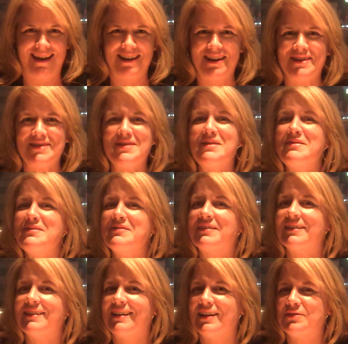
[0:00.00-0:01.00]
And I know you're
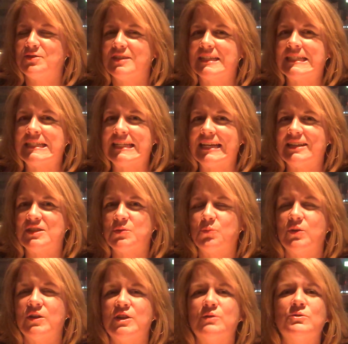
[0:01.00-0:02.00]
going to have success
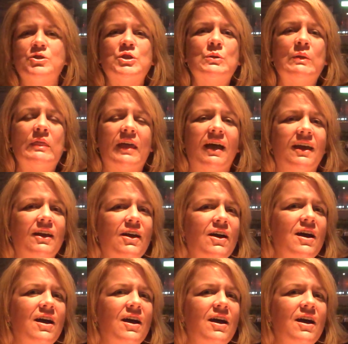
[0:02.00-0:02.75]
when you do that.